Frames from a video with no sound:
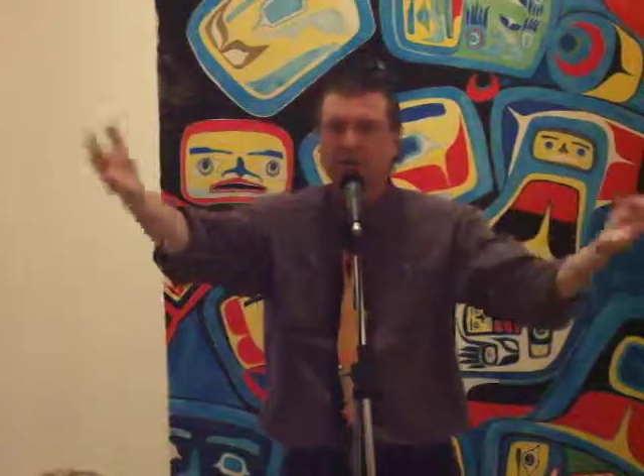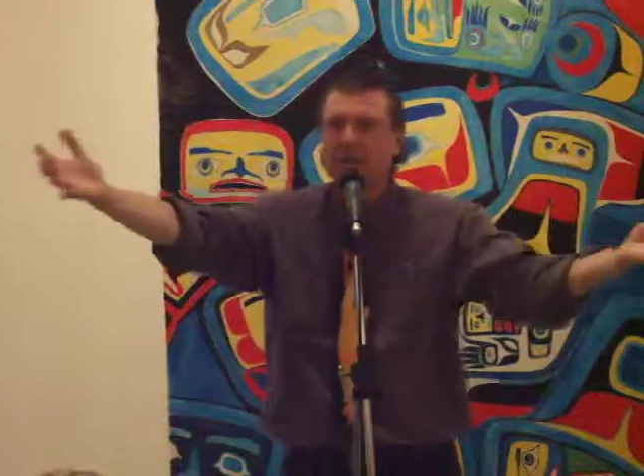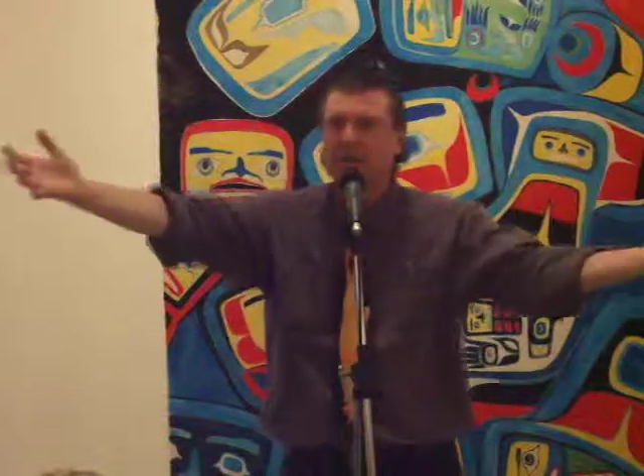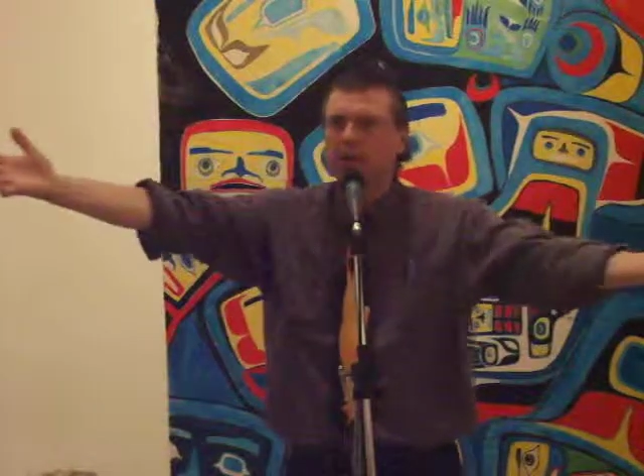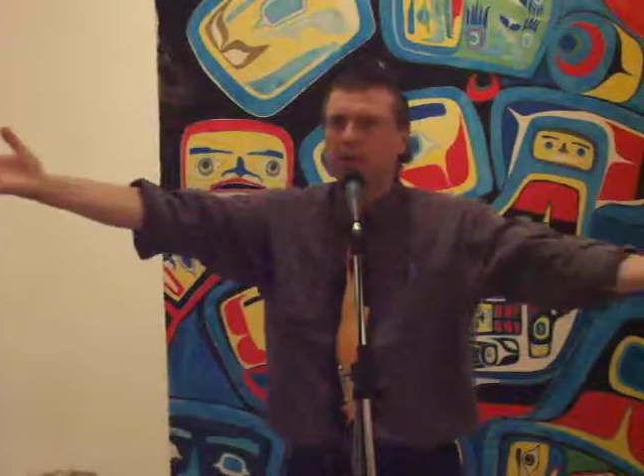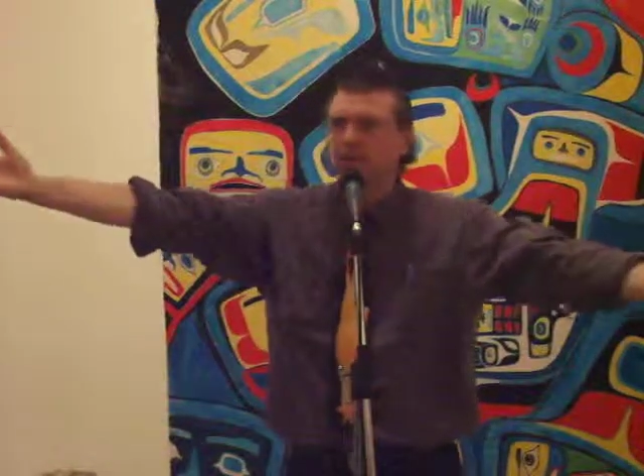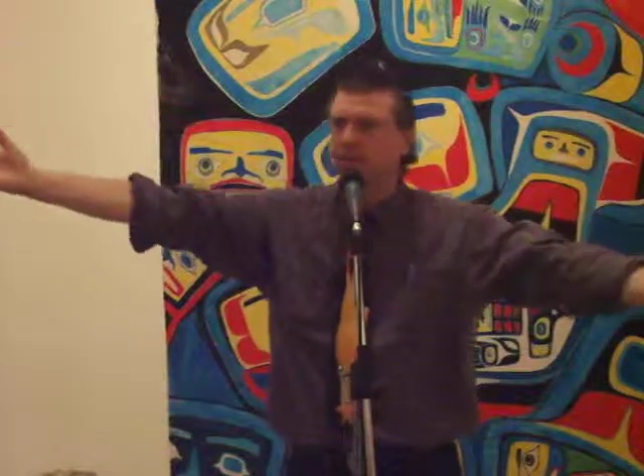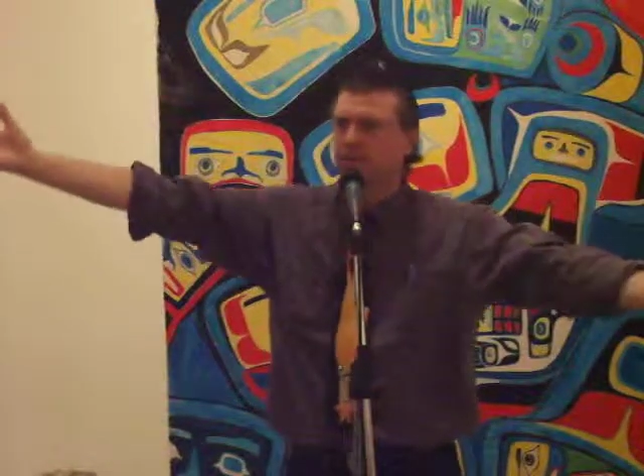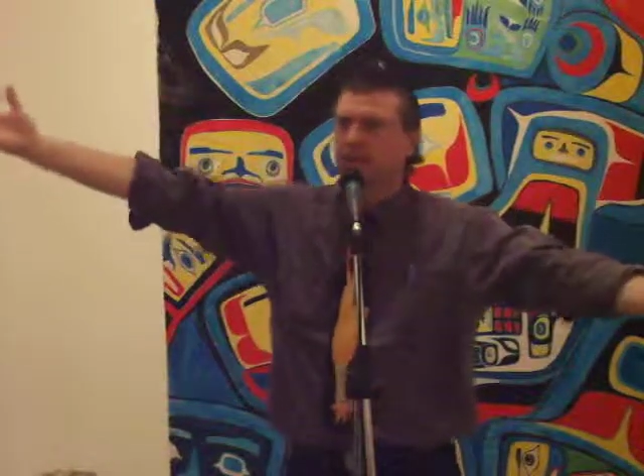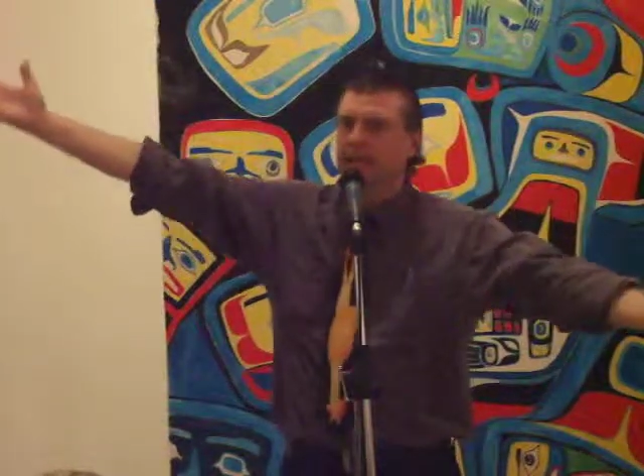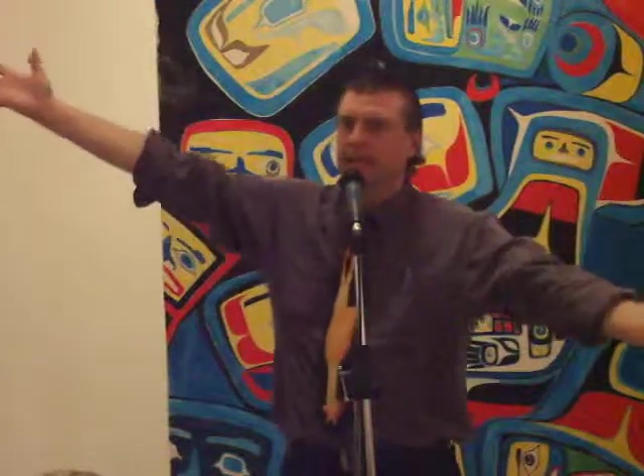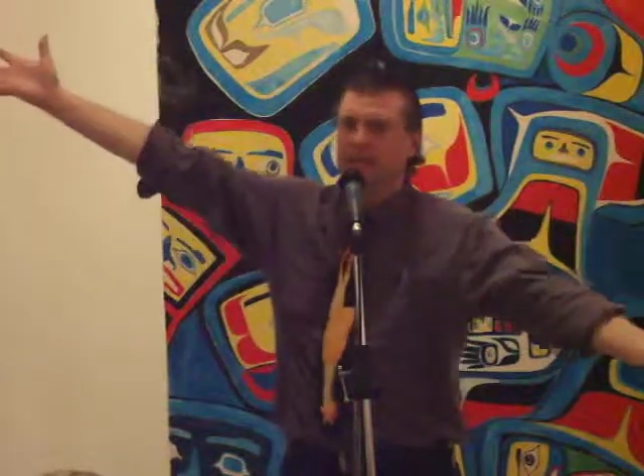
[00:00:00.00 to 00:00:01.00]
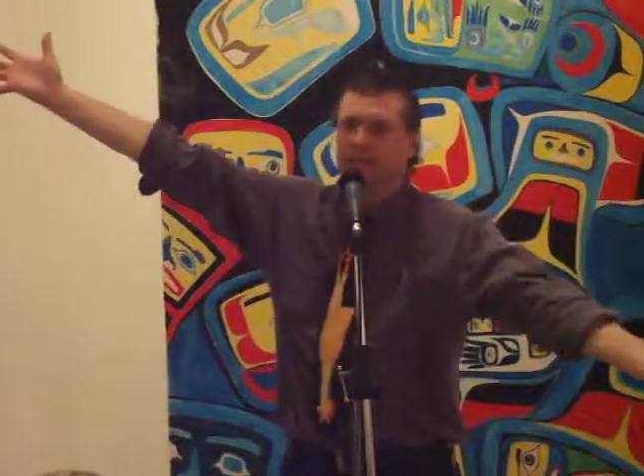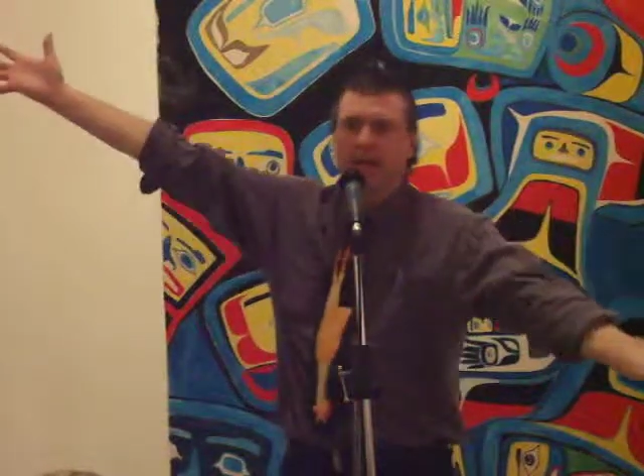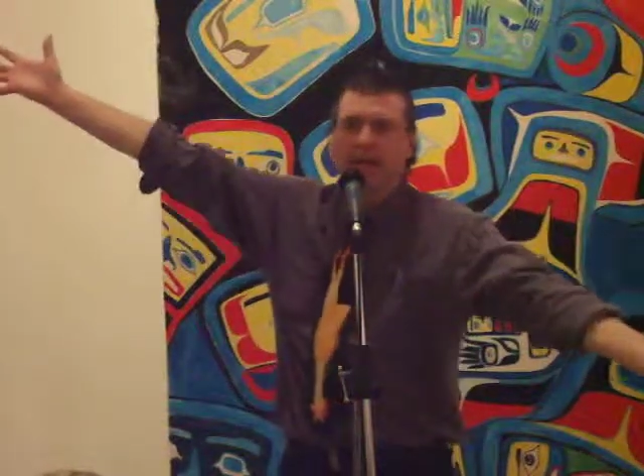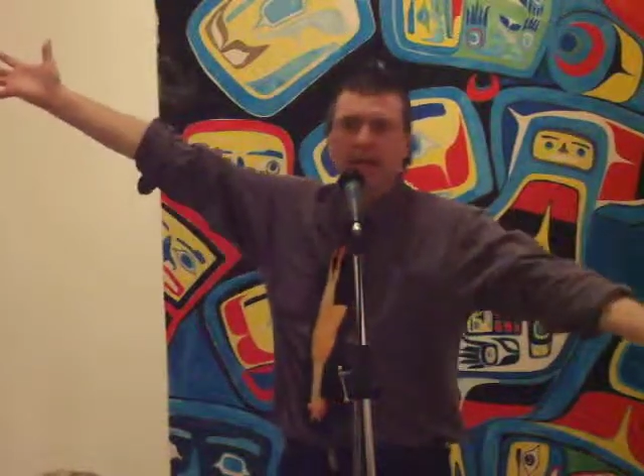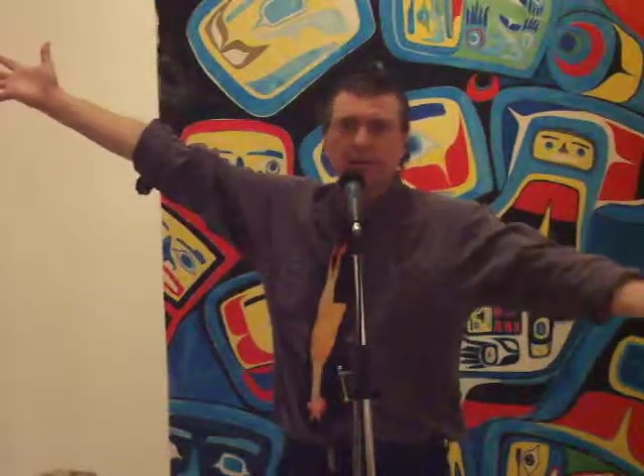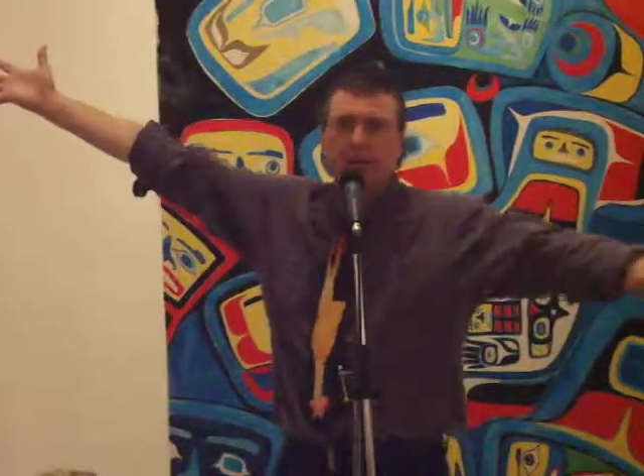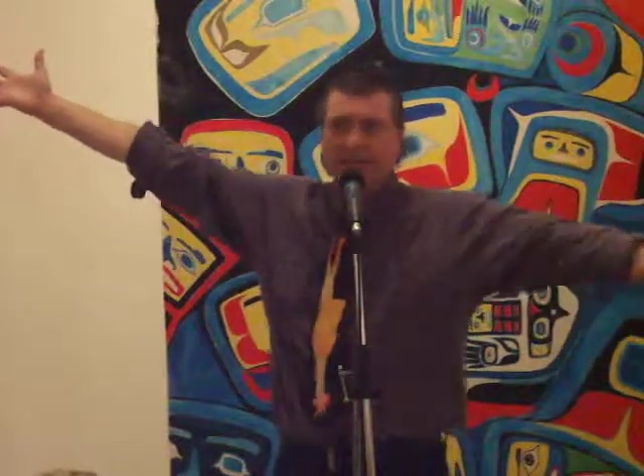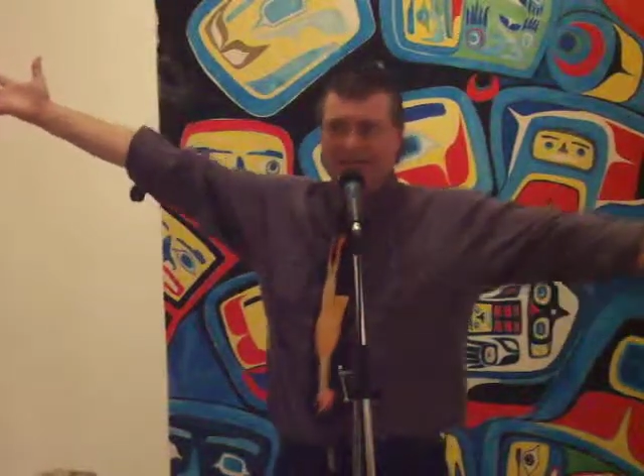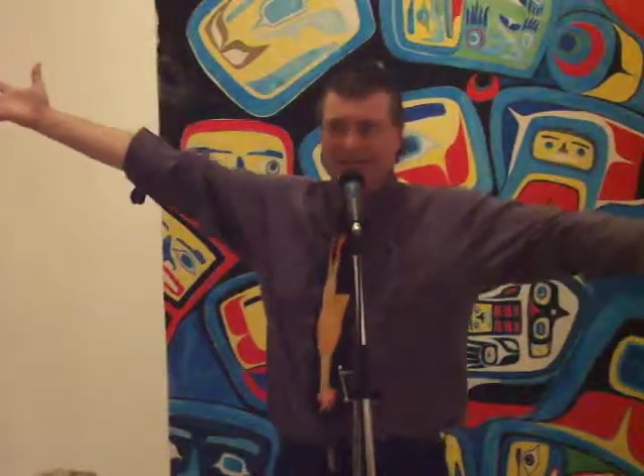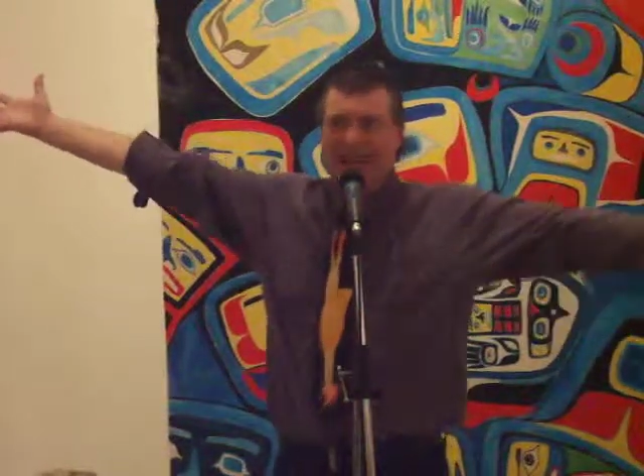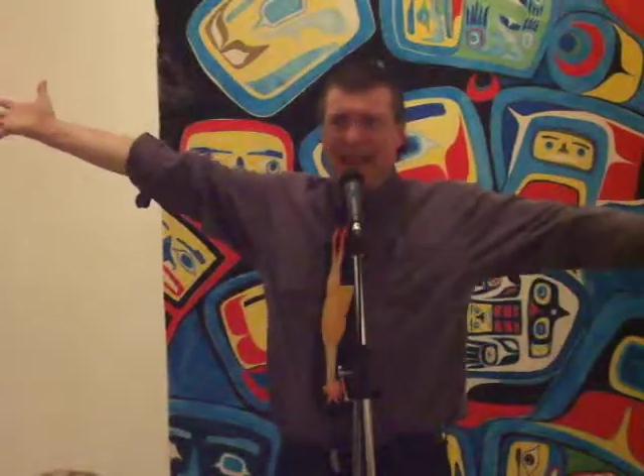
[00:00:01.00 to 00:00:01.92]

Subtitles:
mayor of Los